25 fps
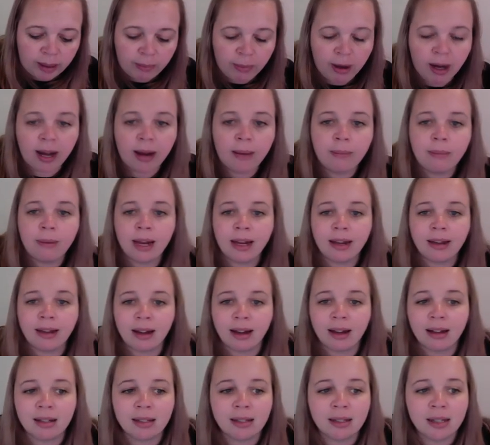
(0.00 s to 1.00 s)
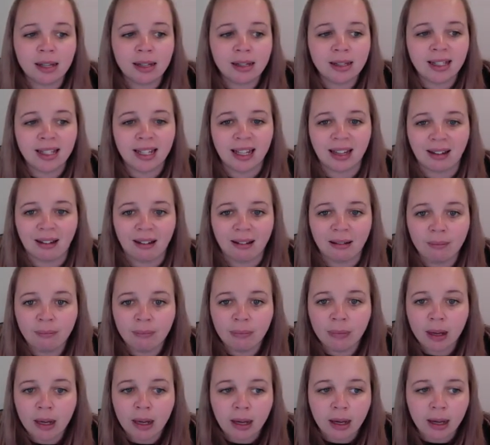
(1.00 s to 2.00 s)
might make us sicker.
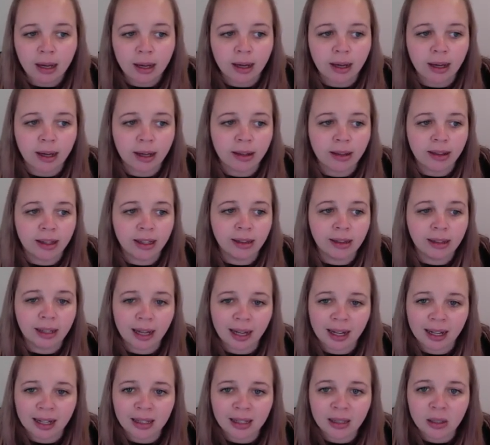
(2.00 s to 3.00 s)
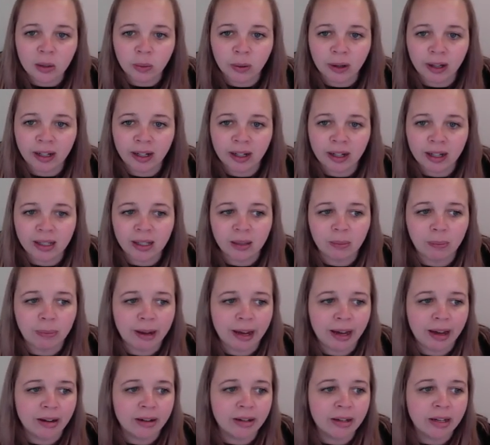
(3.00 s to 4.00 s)
The last one is
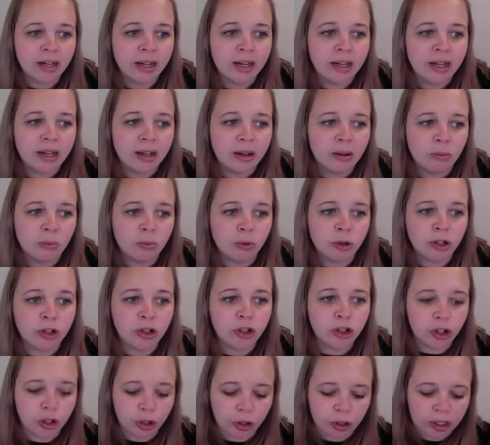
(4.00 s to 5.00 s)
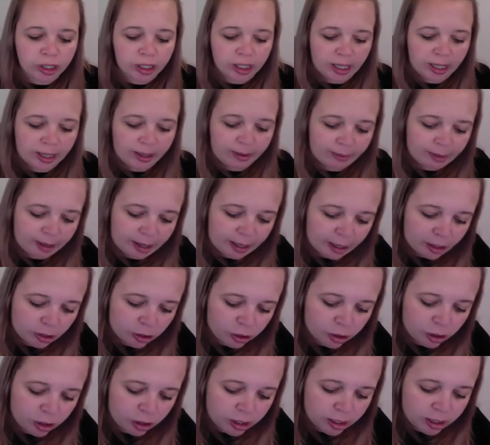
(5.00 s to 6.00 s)
about reducing, and it
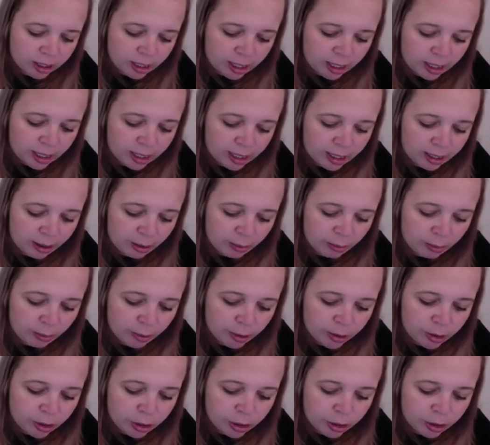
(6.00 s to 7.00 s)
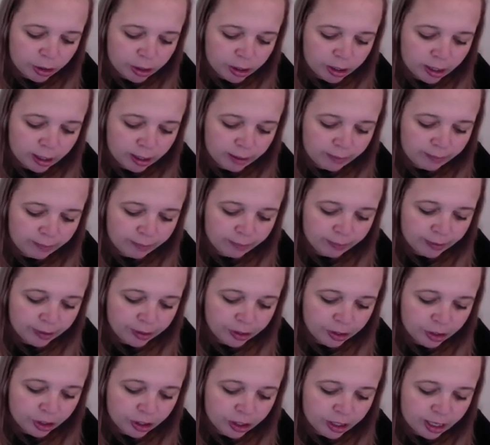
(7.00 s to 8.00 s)
should say here, reducing
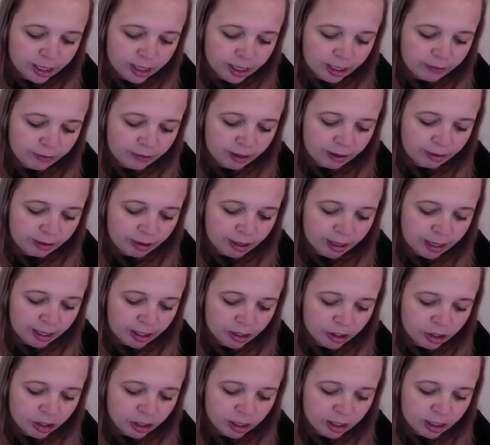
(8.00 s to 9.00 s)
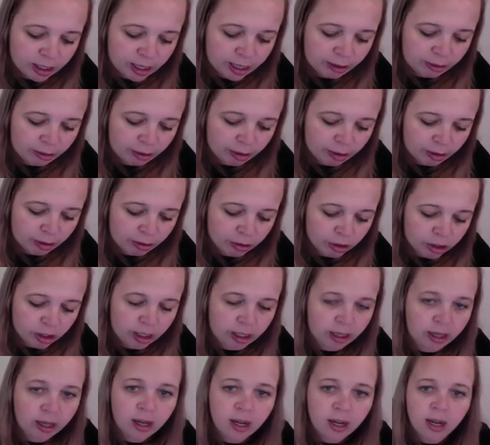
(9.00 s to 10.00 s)
genetic variation in
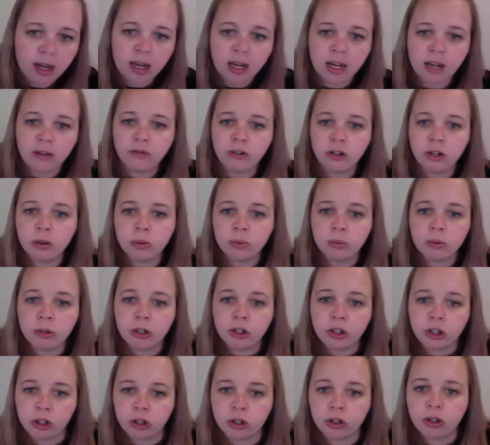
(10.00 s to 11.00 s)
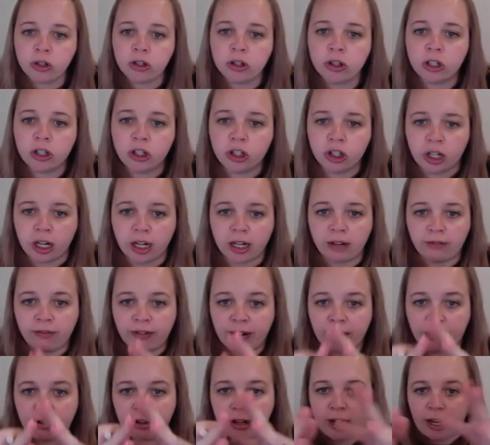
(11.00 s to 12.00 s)
agriculture. If you reduce the genetic
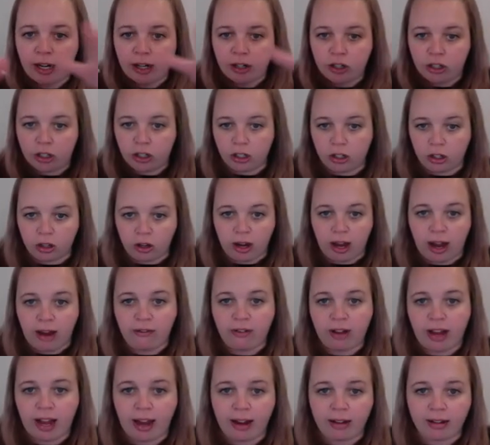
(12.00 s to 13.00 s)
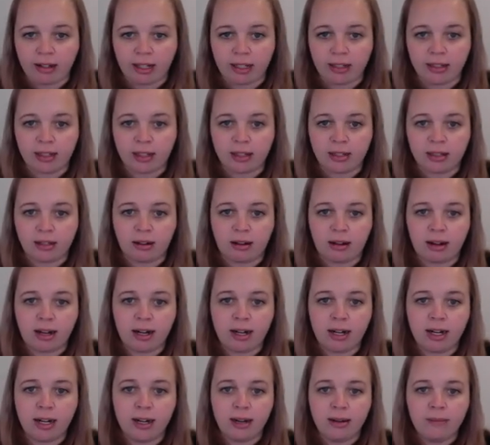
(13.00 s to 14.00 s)
variation that you have out in
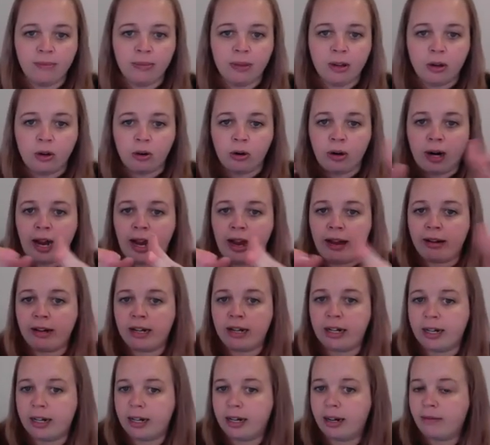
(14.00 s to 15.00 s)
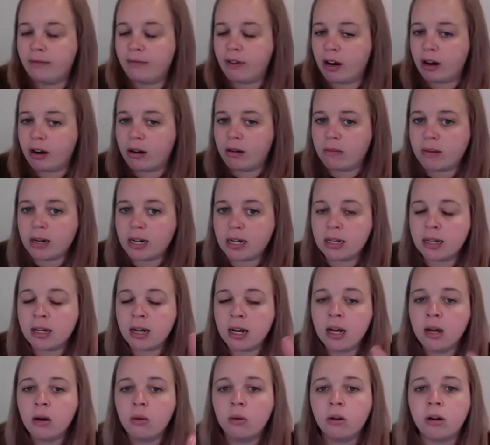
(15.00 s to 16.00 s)
society or out in an environment,
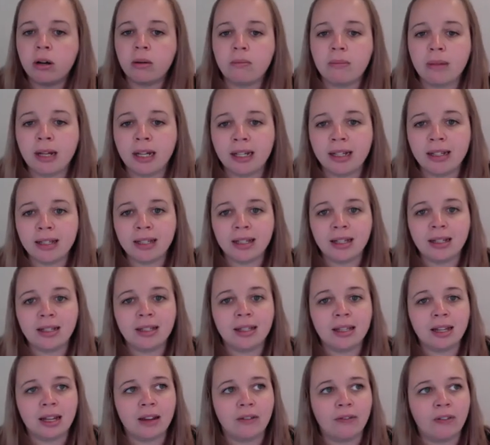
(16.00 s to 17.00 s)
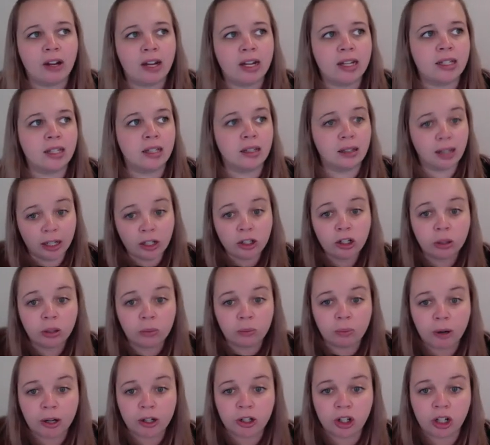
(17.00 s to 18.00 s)
what it means is if a
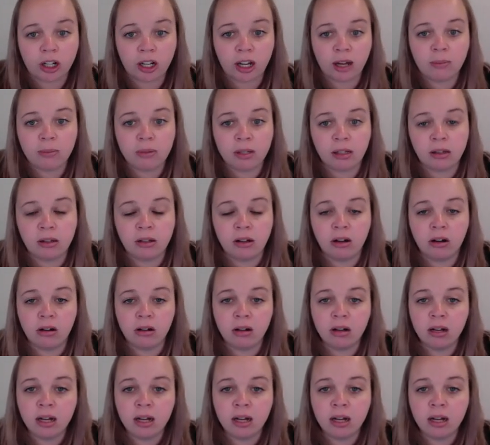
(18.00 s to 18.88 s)
selection pressure comes along,